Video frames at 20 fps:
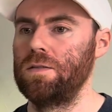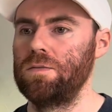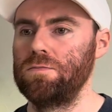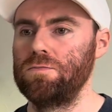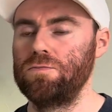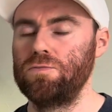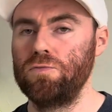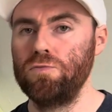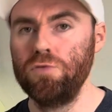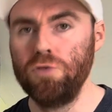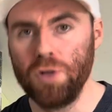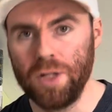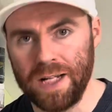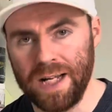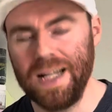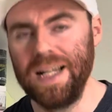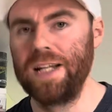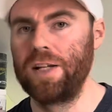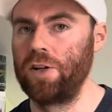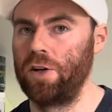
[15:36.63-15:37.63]

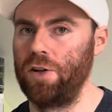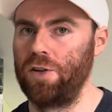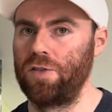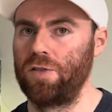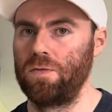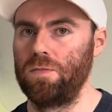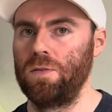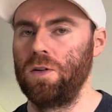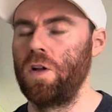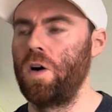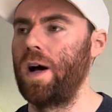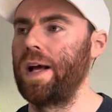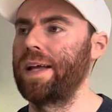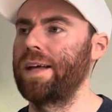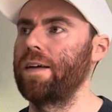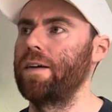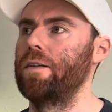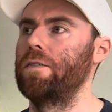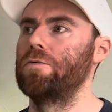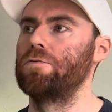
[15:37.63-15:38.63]
really good.
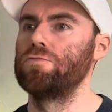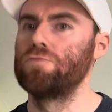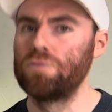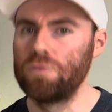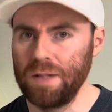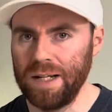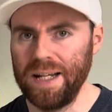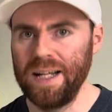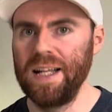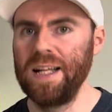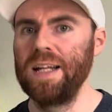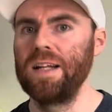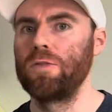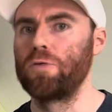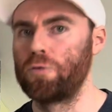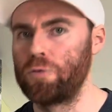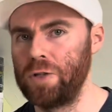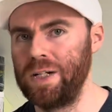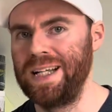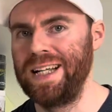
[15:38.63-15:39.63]
Like, really,
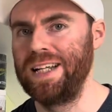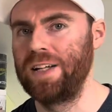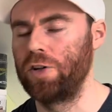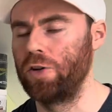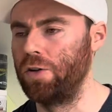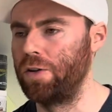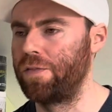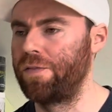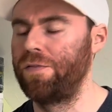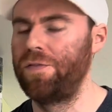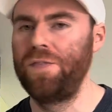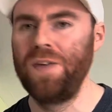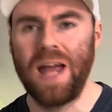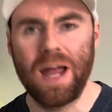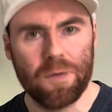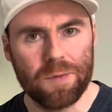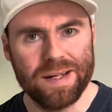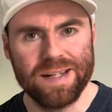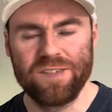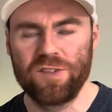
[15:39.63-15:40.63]
really good.
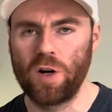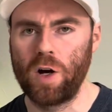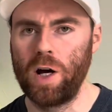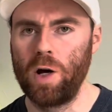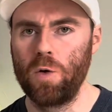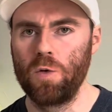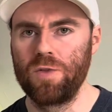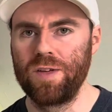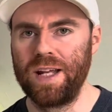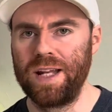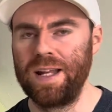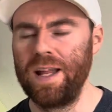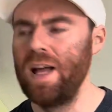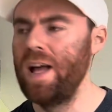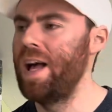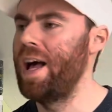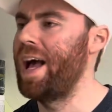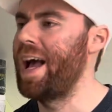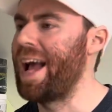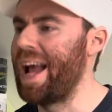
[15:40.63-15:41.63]
Very dialed in.
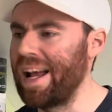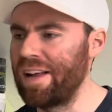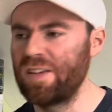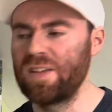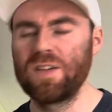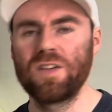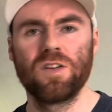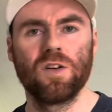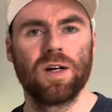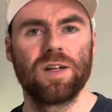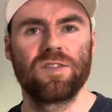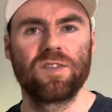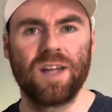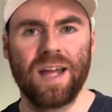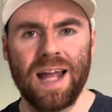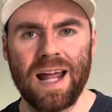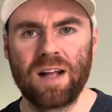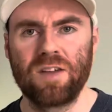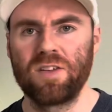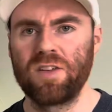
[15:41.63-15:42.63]
Exercise to
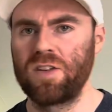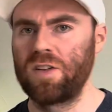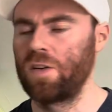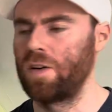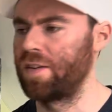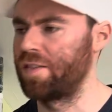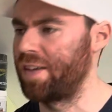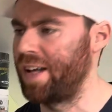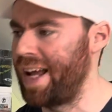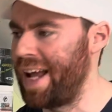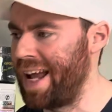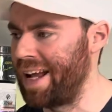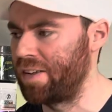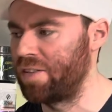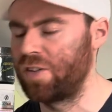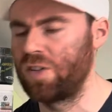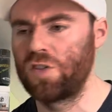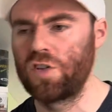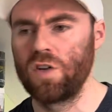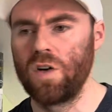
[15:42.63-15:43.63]
exercise to
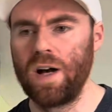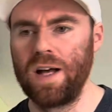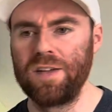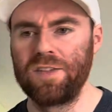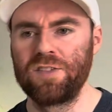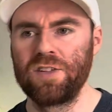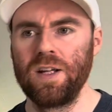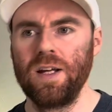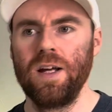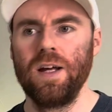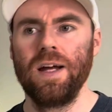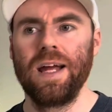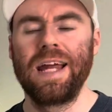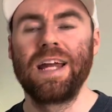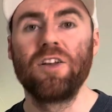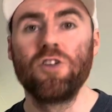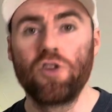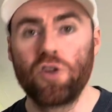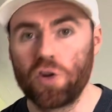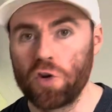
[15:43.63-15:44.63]
exercise.
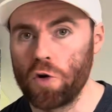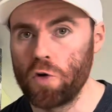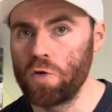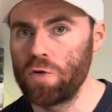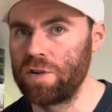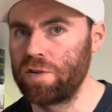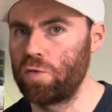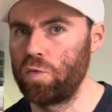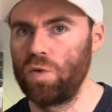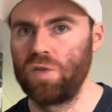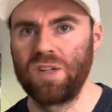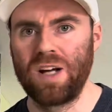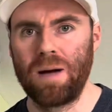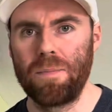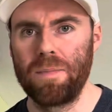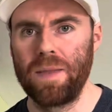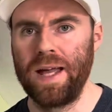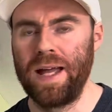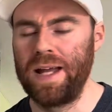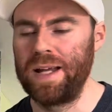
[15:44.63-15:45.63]
Endurance was up
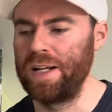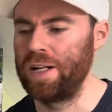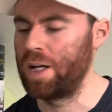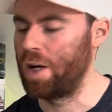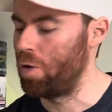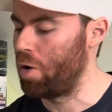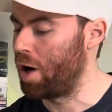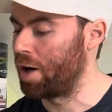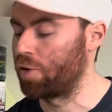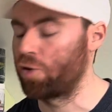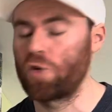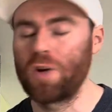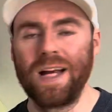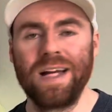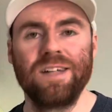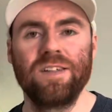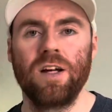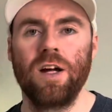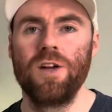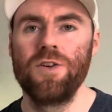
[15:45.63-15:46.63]
there. You know, I
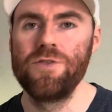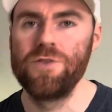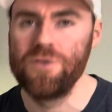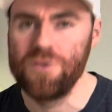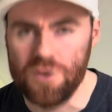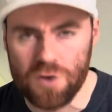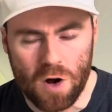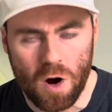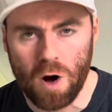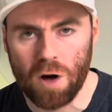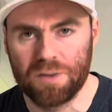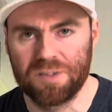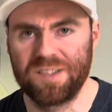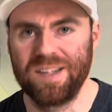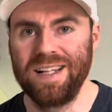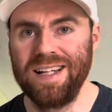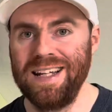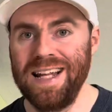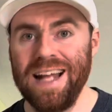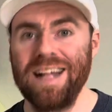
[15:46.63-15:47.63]
trained a nasty
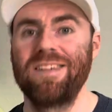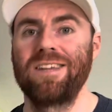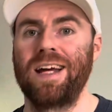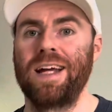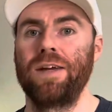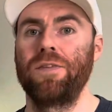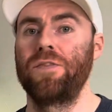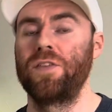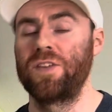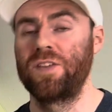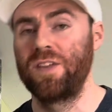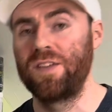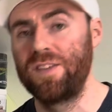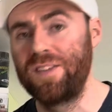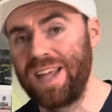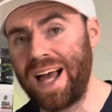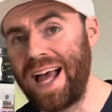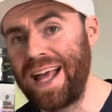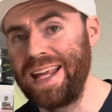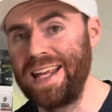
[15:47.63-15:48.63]
leg day for
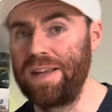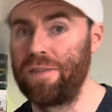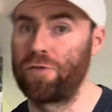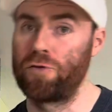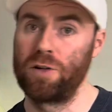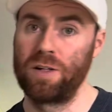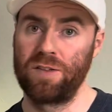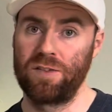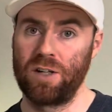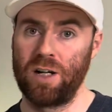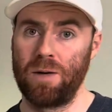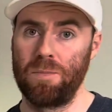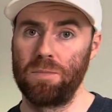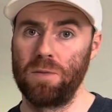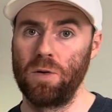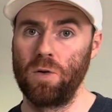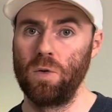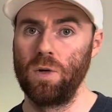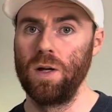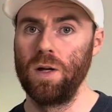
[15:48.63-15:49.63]
today, for example.